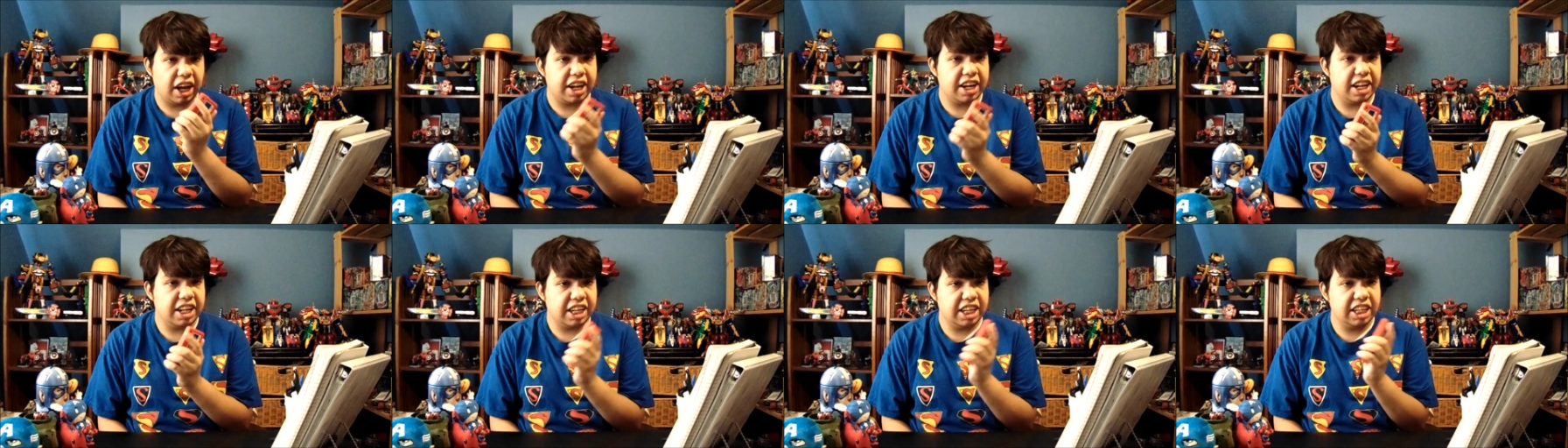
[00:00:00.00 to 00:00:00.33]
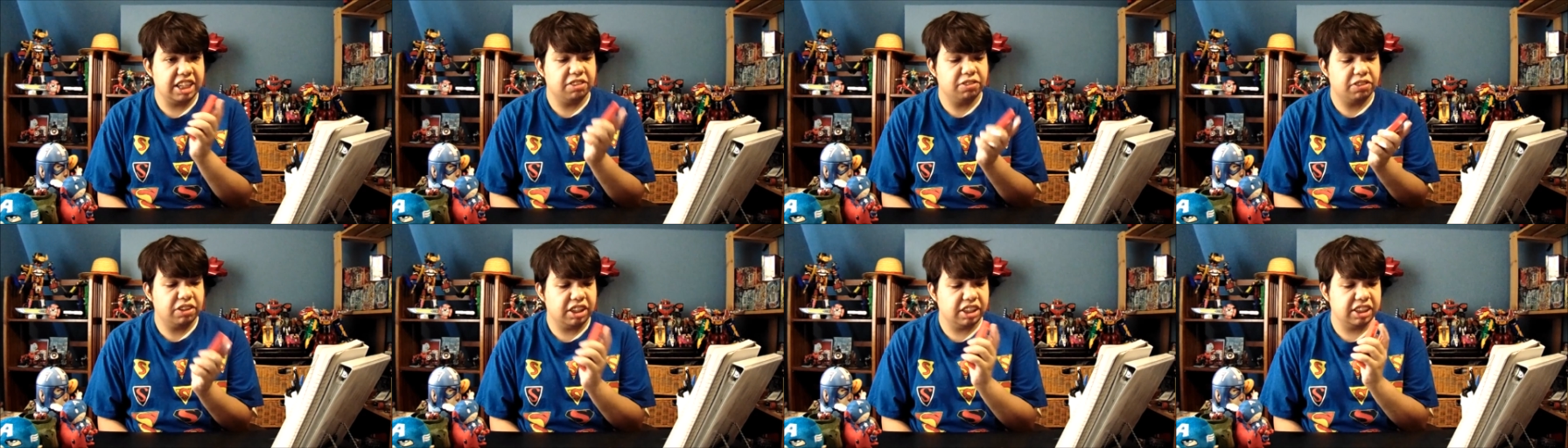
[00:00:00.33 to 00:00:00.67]
I think
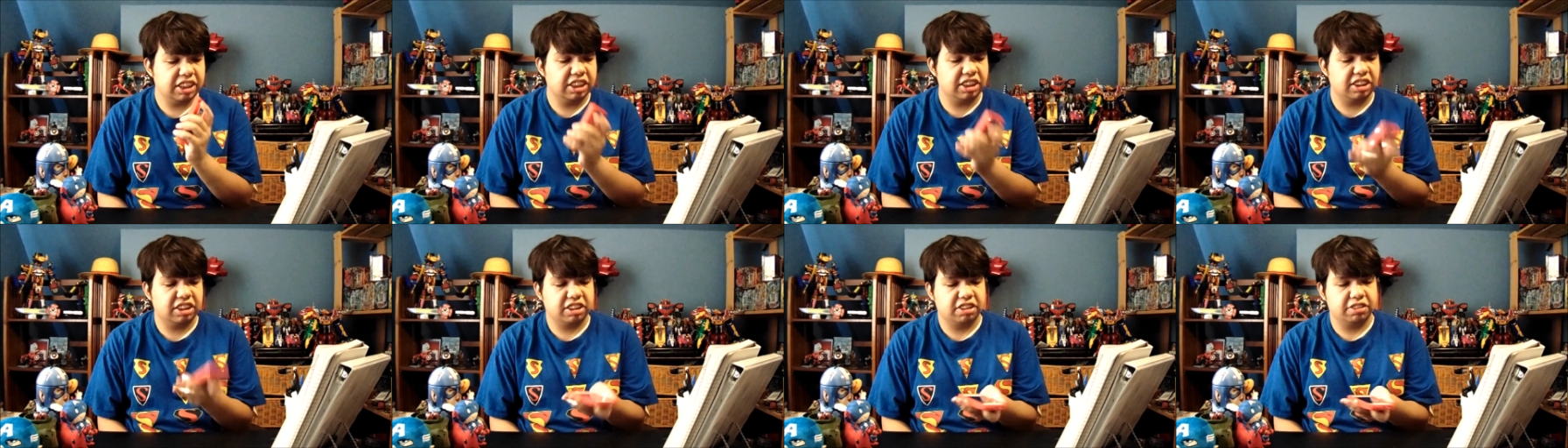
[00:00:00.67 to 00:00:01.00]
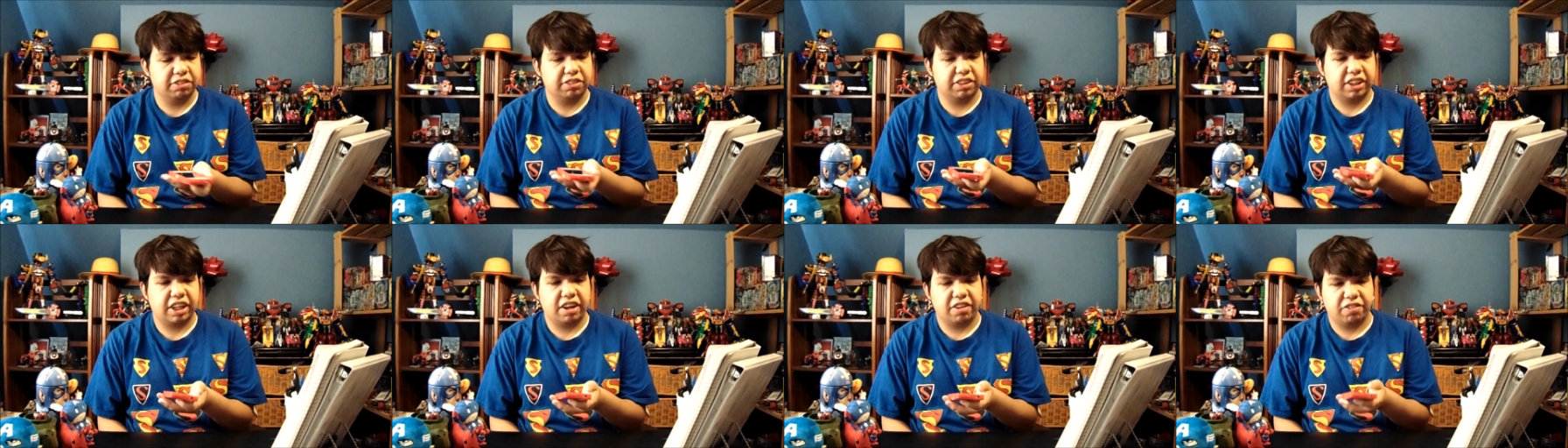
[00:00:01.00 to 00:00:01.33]
he really
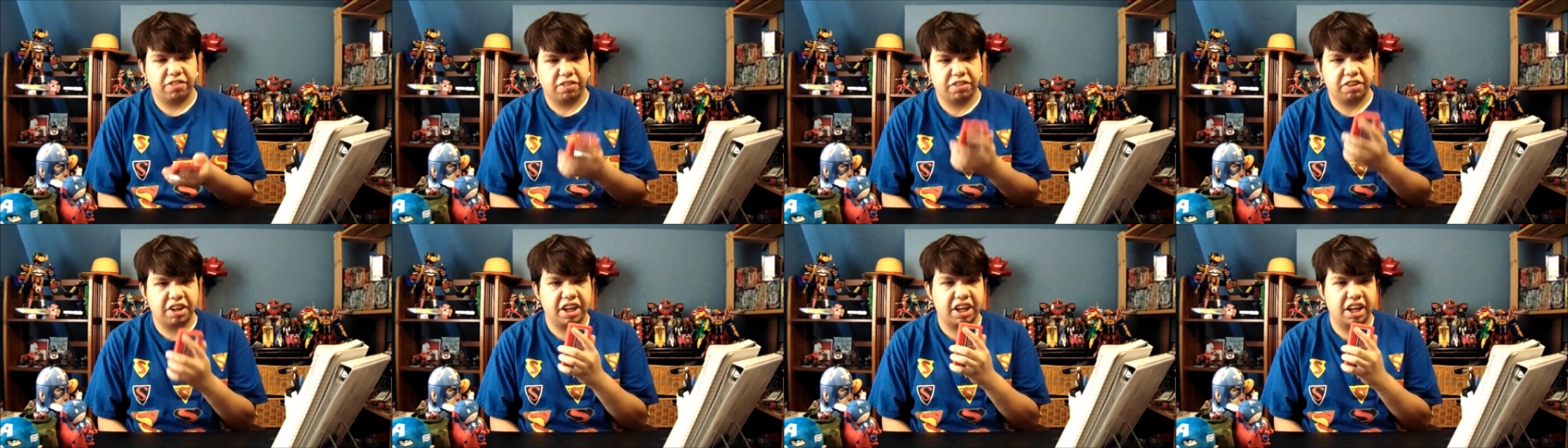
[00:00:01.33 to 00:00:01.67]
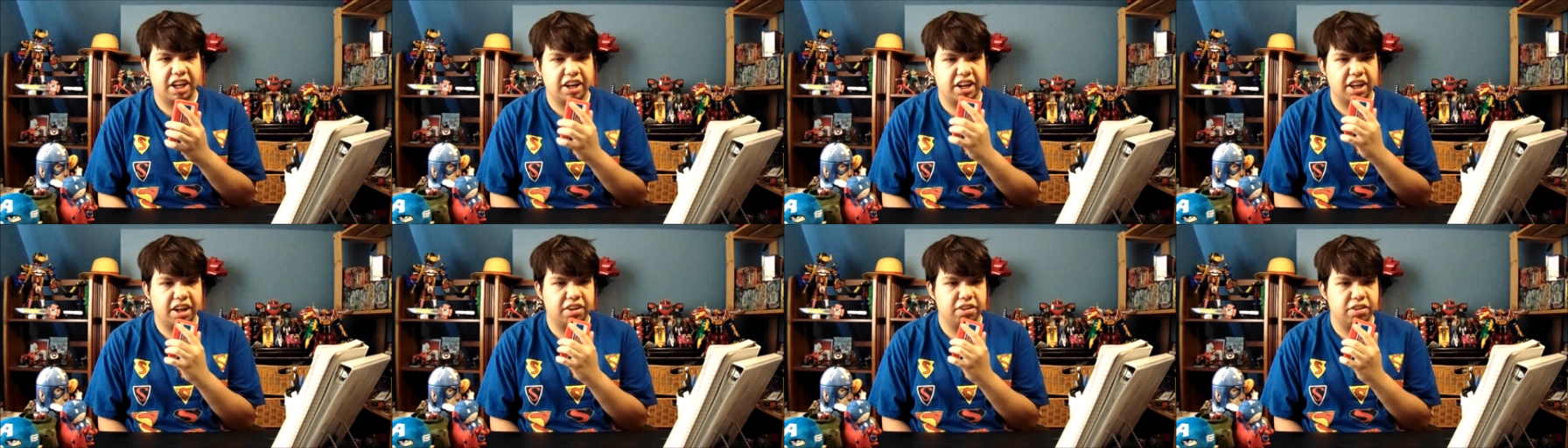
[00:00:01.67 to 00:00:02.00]
deserved that for
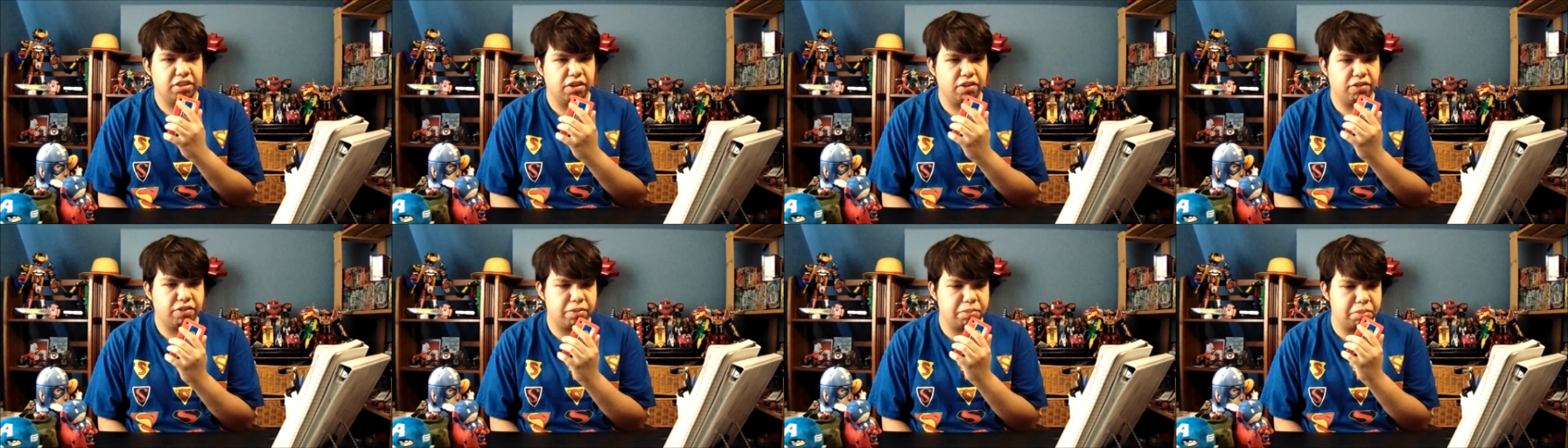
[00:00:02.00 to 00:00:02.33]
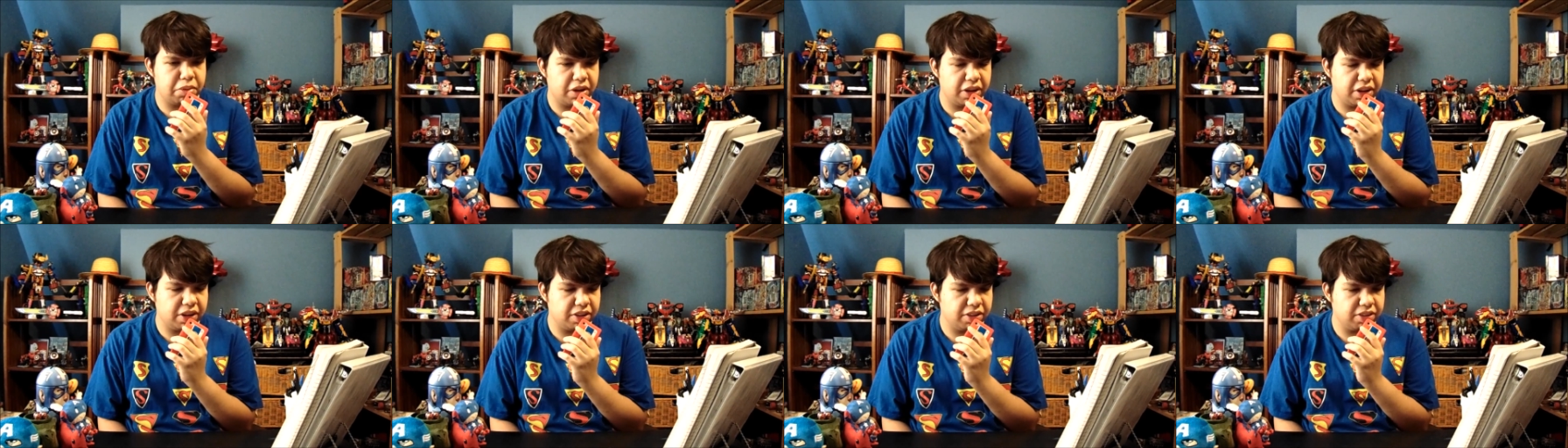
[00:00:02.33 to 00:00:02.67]
picking down
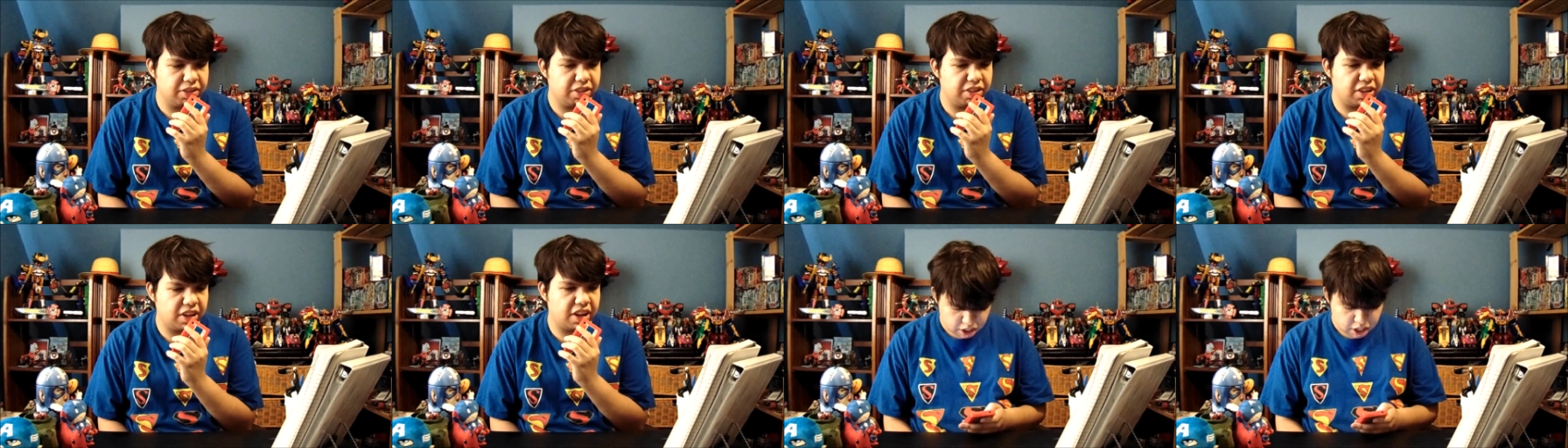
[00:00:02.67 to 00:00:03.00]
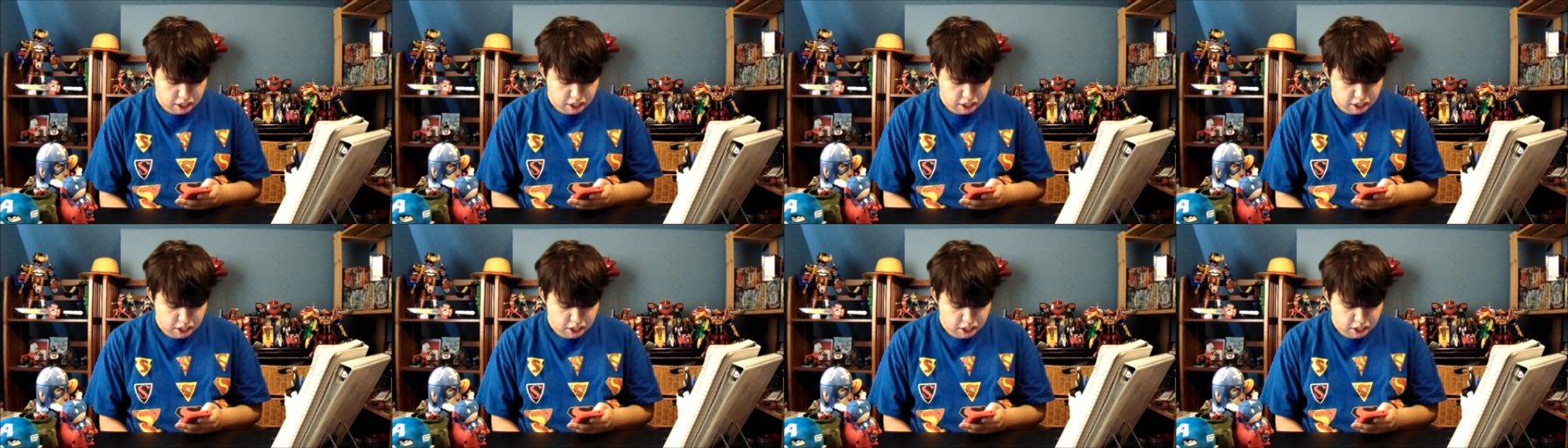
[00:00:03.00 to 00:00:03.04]
Doflamingo.